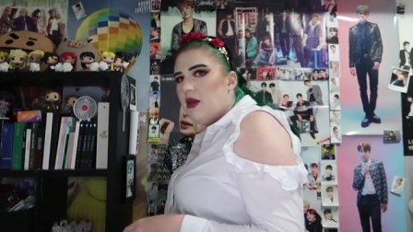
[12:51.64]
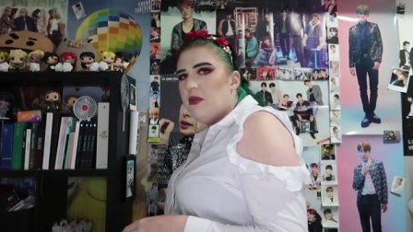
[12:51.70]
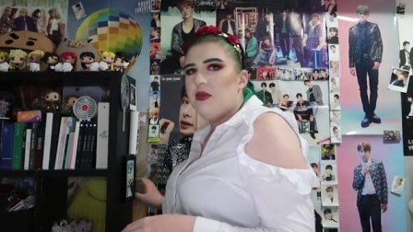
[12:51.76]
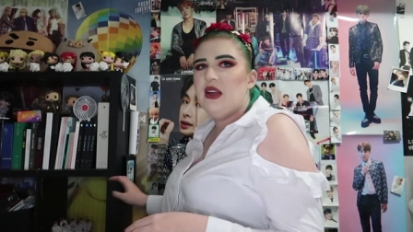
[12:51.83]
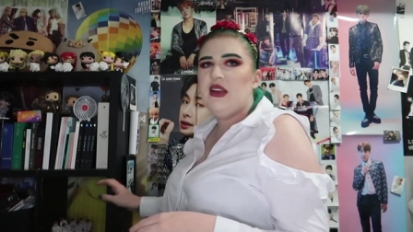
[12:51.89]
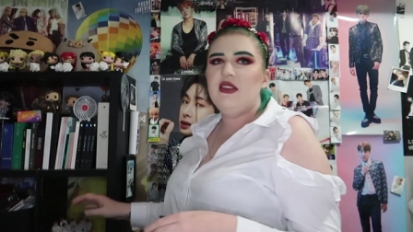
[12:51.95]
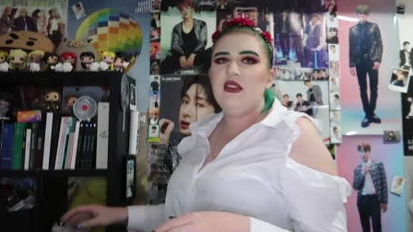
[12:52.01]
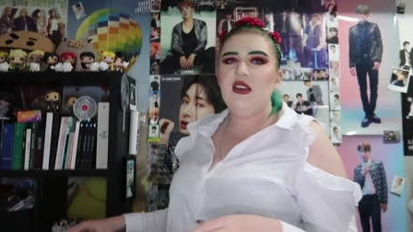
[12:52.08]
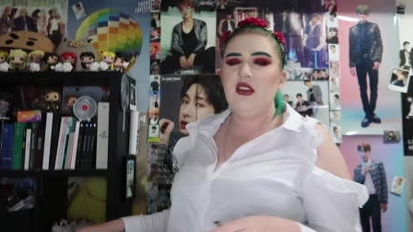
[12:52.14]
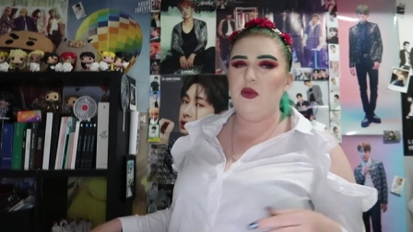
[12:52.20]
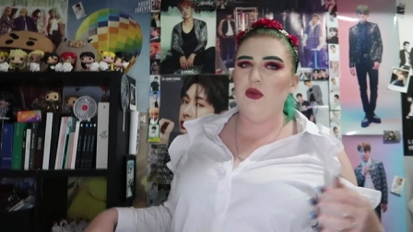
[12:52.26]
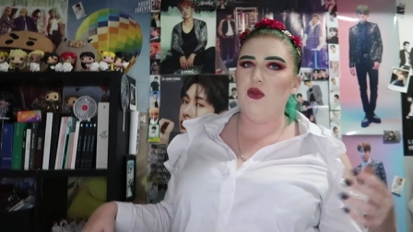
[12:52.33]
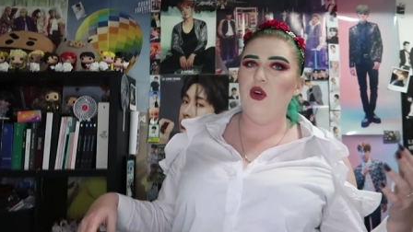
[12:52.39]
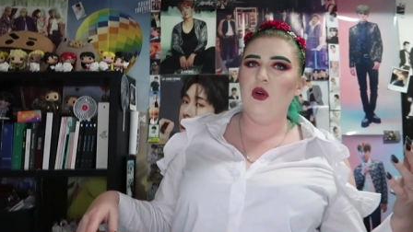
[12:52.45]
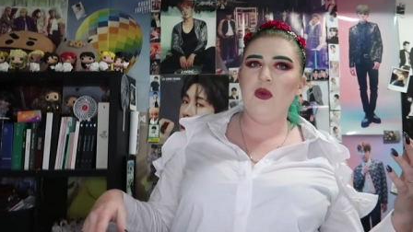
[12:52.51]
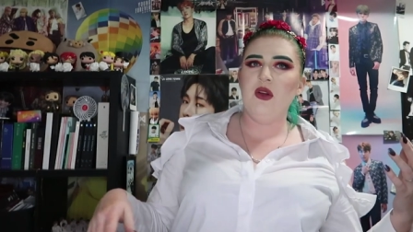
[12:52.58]
a BTS
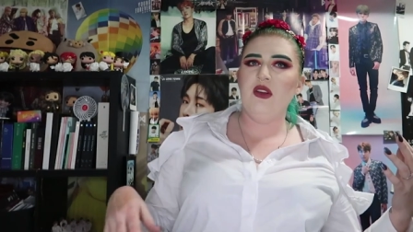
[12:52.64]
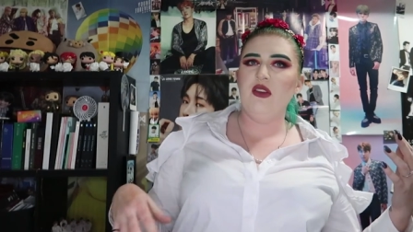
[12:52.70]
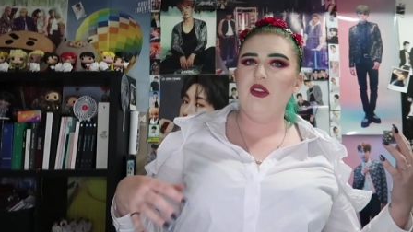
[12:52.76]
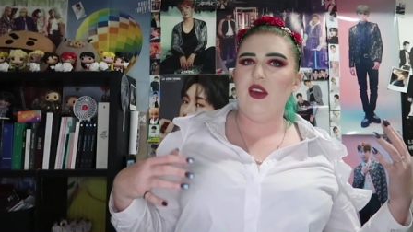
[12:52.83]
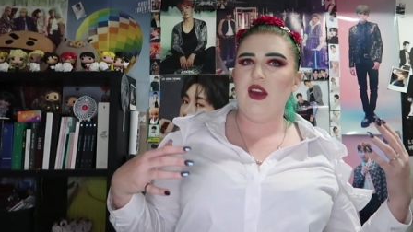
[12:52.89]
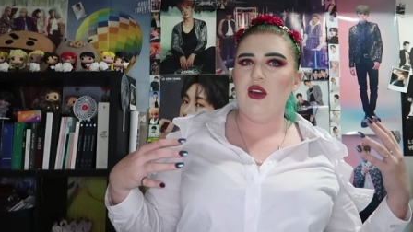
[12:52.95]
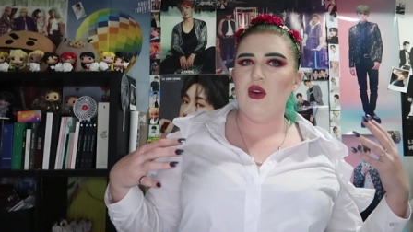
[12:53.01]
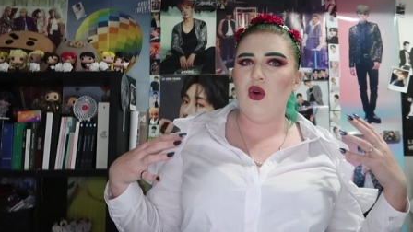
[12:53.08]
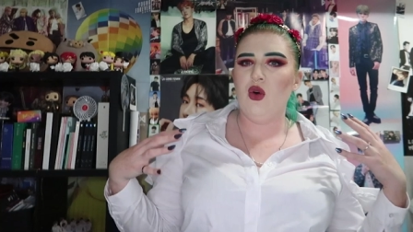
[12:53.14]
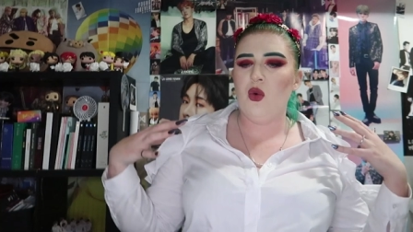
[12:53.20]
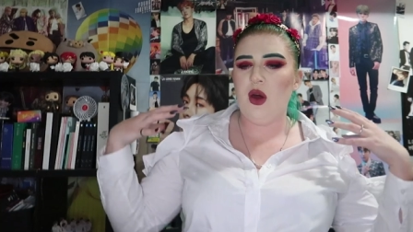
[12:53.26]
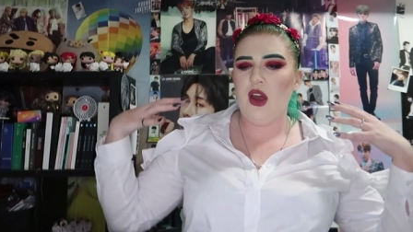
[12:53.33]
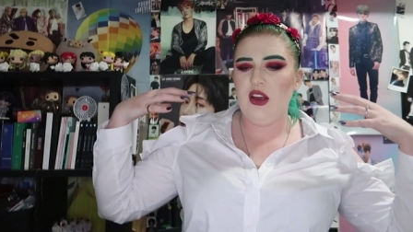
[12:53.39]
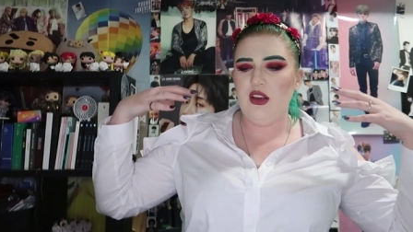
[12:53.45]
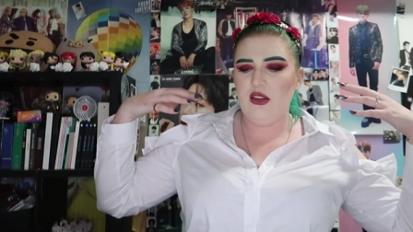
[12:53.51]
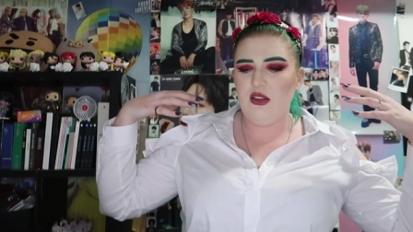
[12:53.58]
performance, they
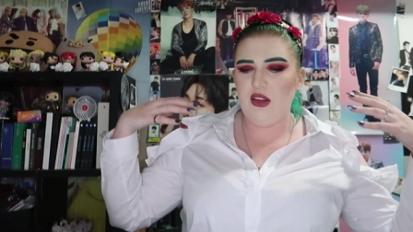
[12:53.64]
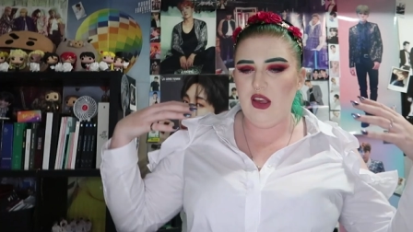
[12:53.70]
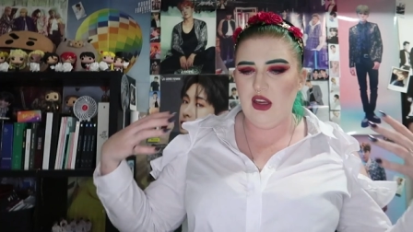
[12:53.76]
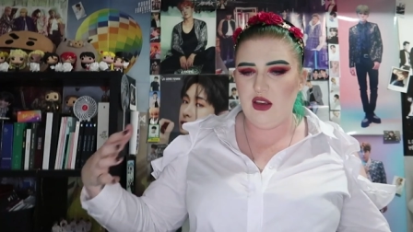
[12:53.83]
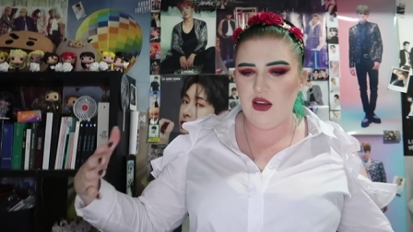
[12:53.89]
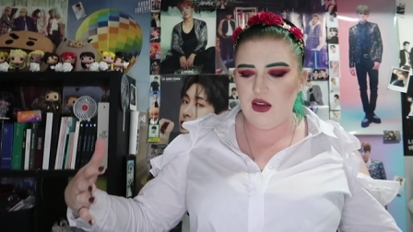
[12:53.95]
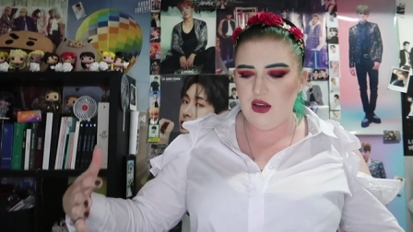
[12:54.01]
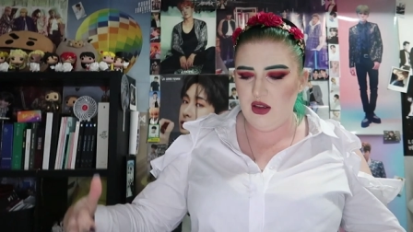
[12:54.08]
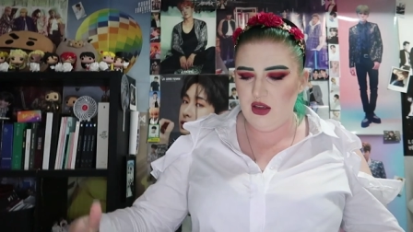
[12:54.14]
always, like,